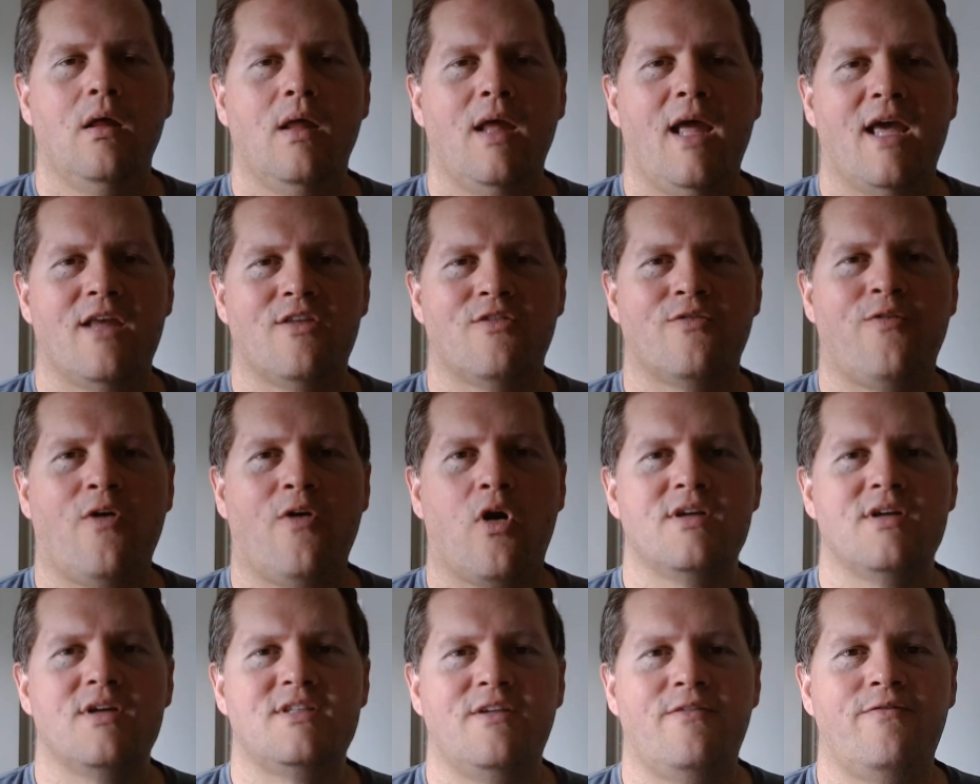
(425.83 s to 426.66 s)
As
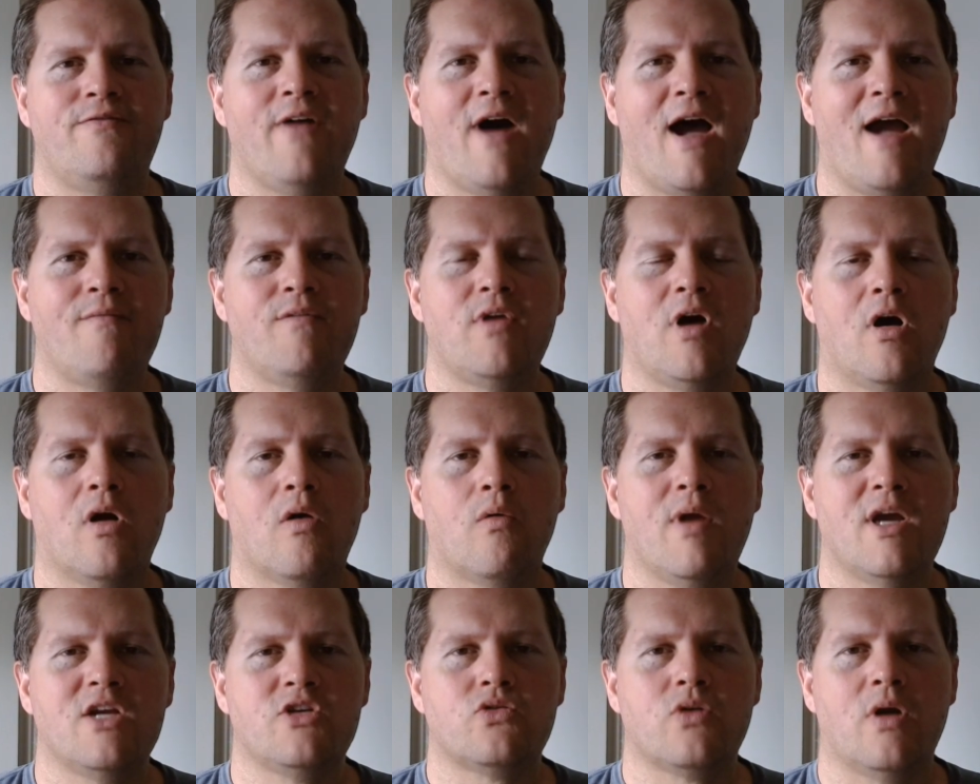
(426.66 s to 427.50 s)
far as the
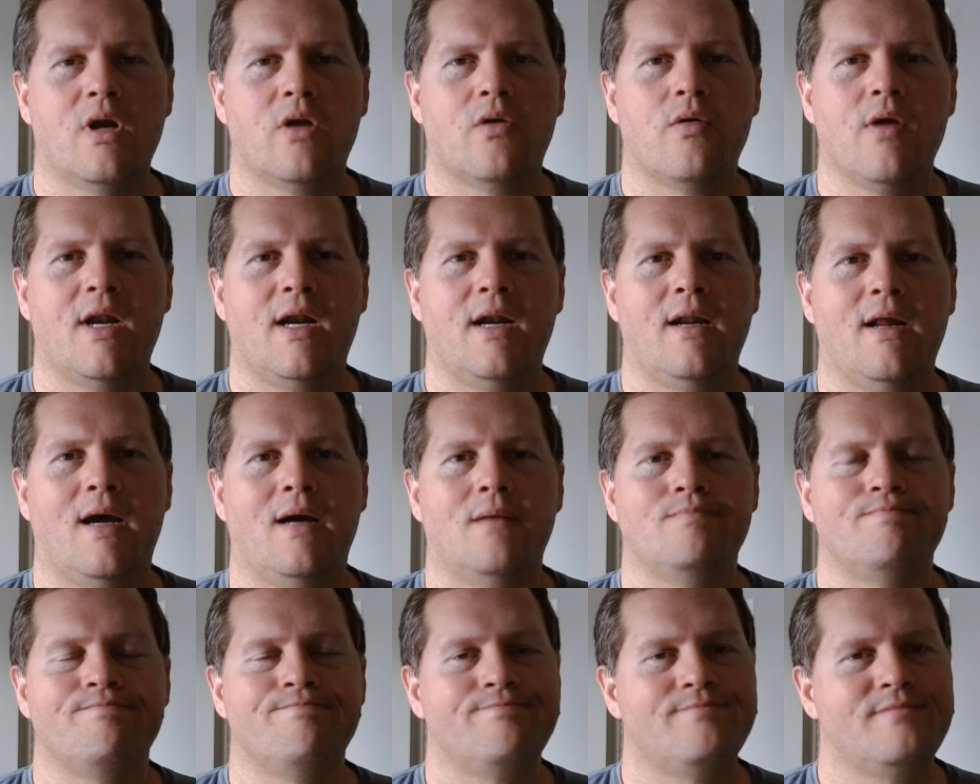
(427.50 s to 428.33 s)
$5 restaurant credit,
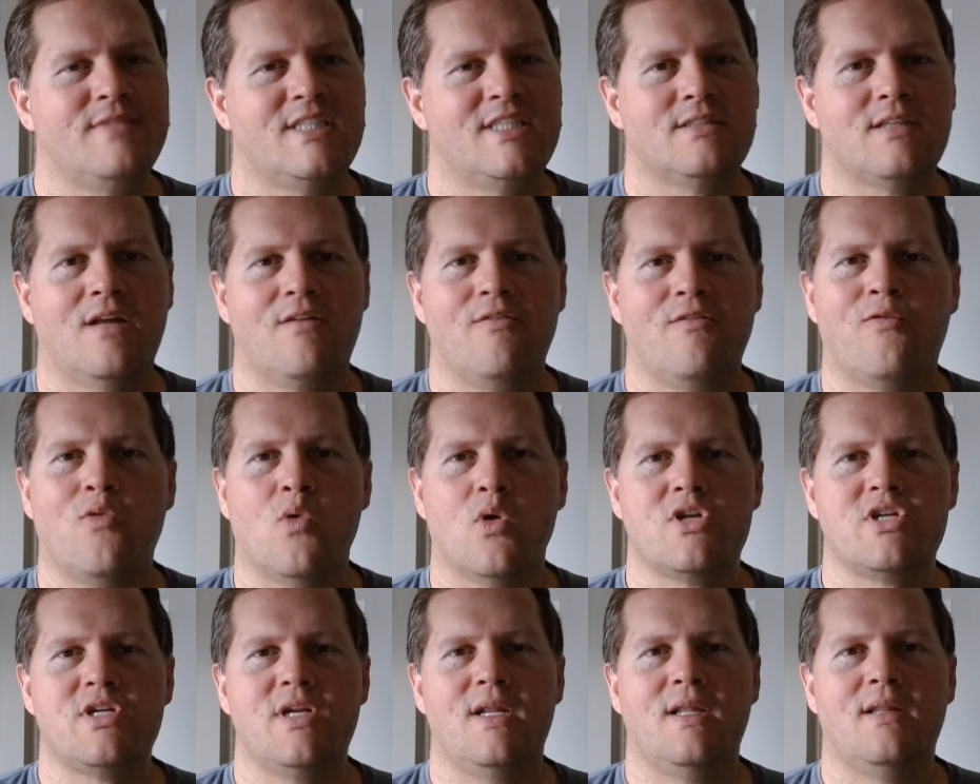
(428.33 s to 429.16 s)
it's
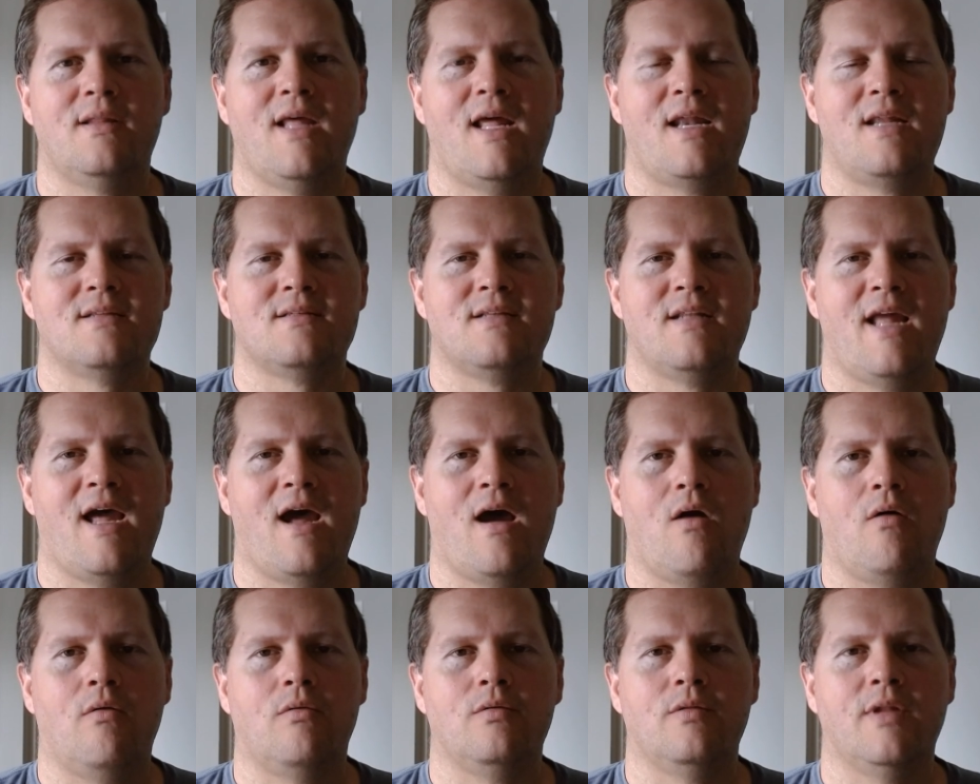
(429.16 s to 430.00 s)
unfortunate that it's
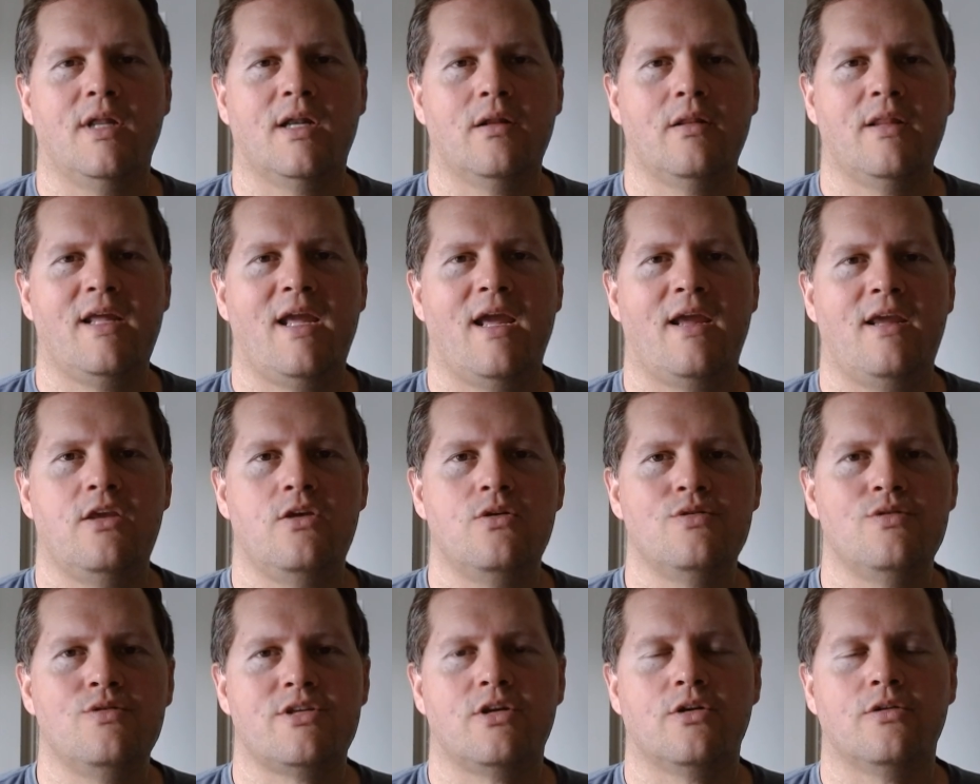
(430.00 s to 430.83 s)
now literally a
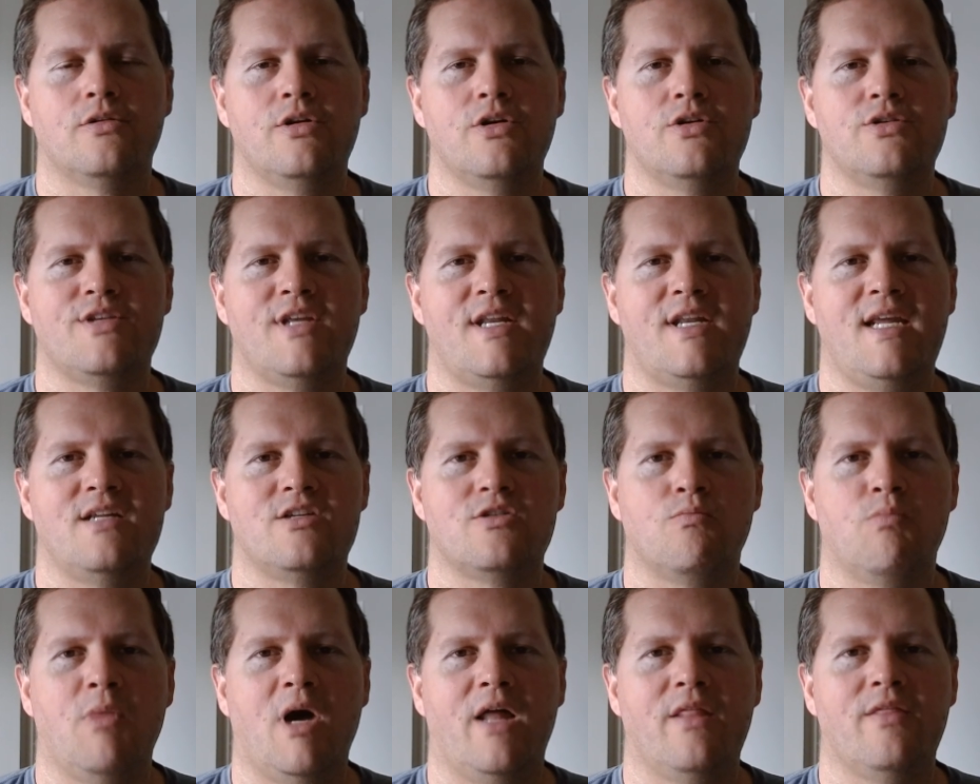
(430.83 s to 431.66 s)
use it or lose it
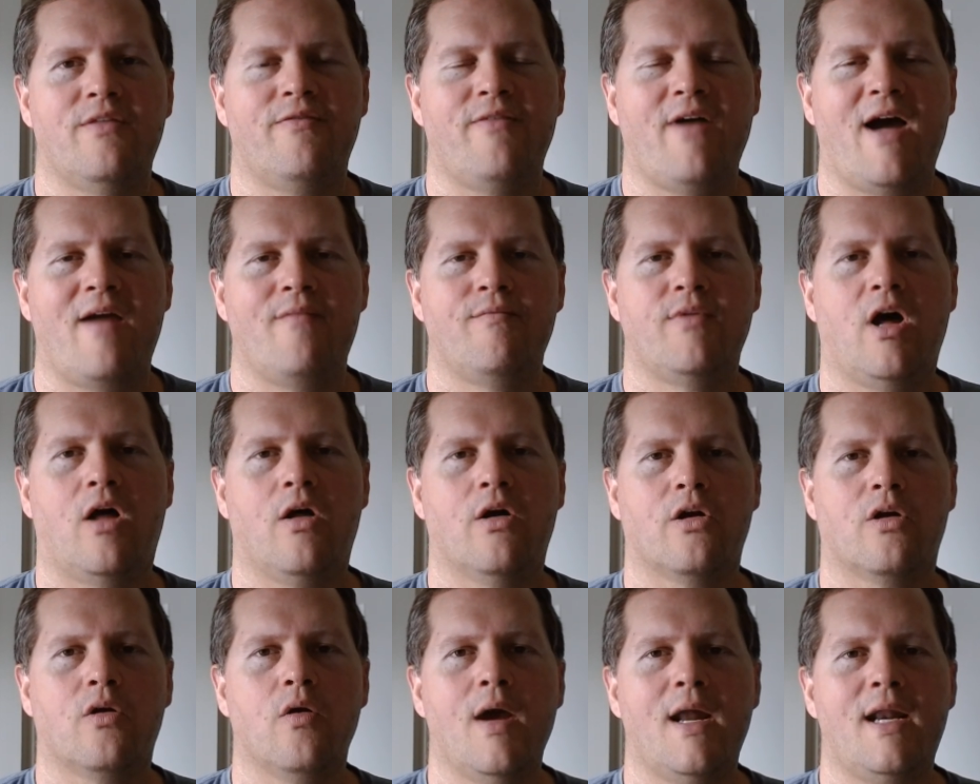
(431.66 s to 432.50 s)
each month
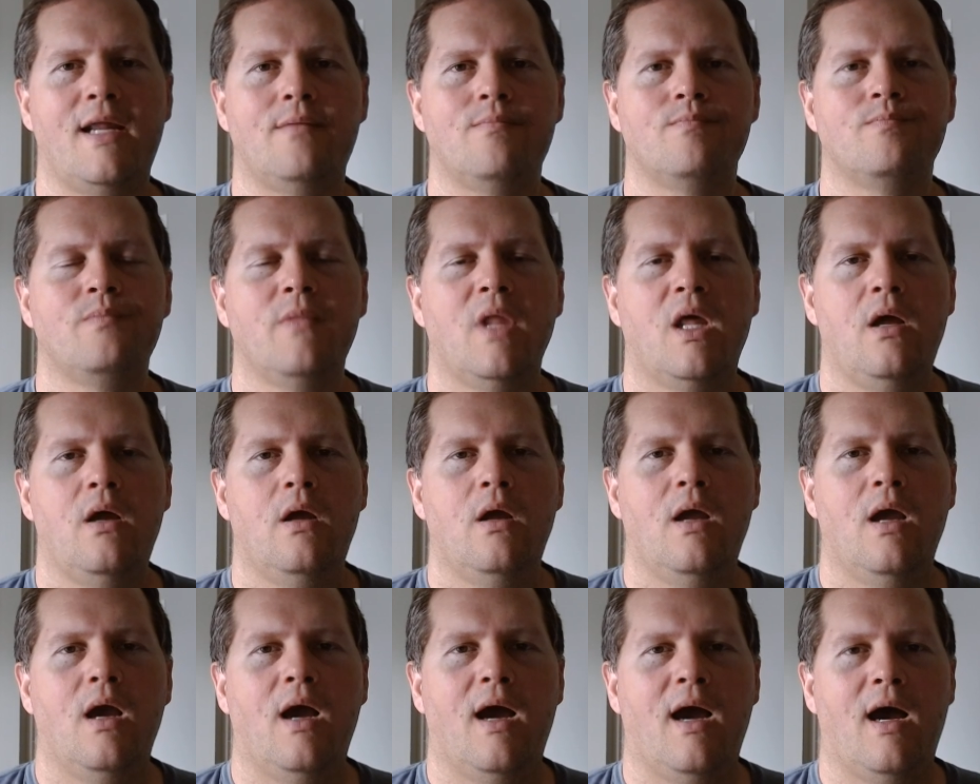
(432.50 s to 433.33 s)
$5 credit.
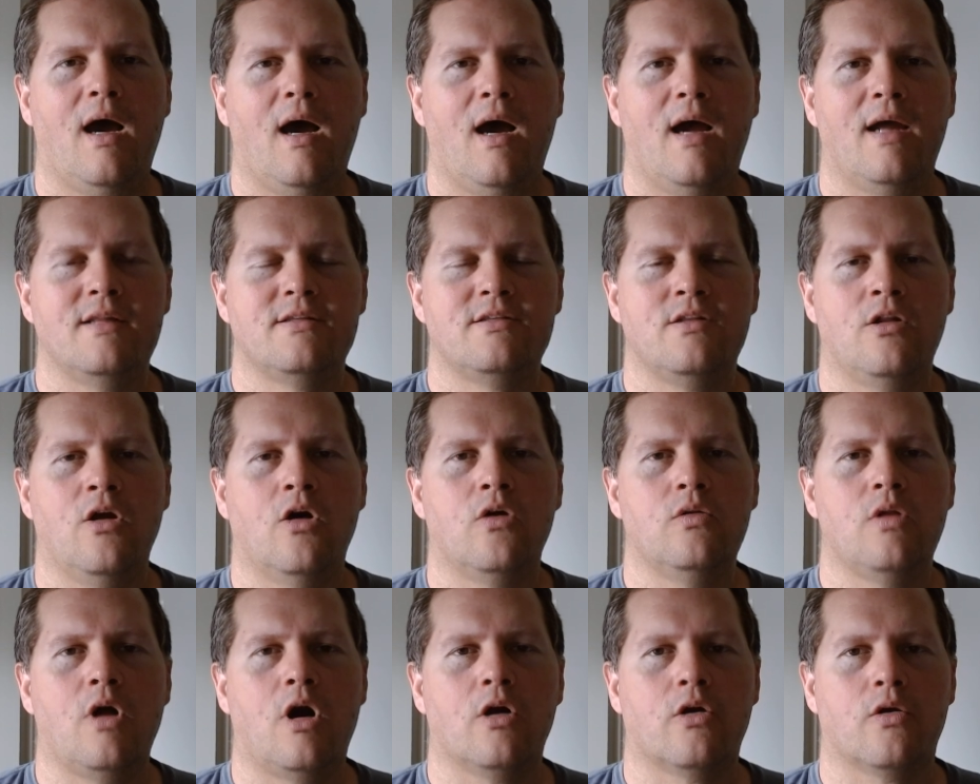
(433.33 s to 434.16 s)
It
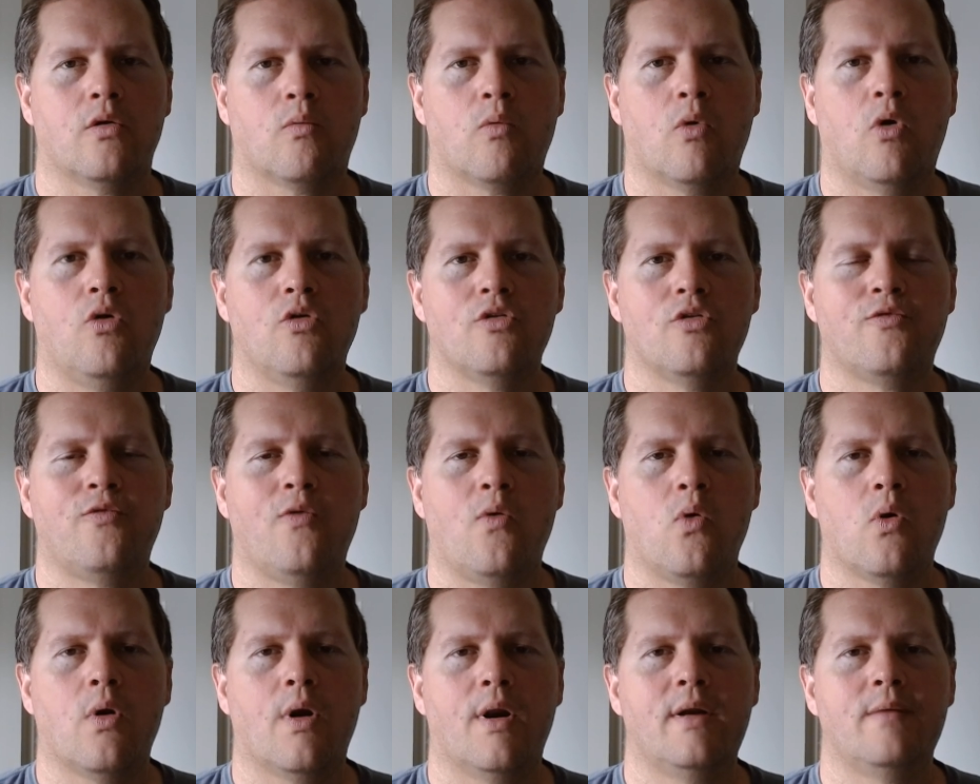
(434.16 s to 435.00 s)
no longer rolls
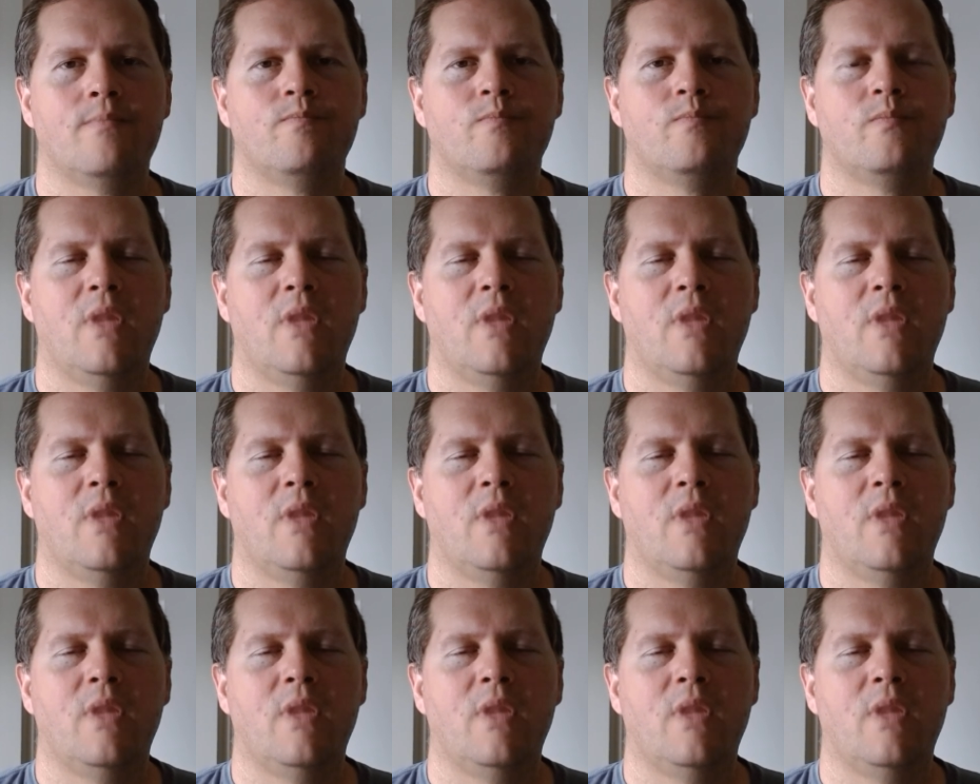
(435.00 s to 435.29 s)
forward.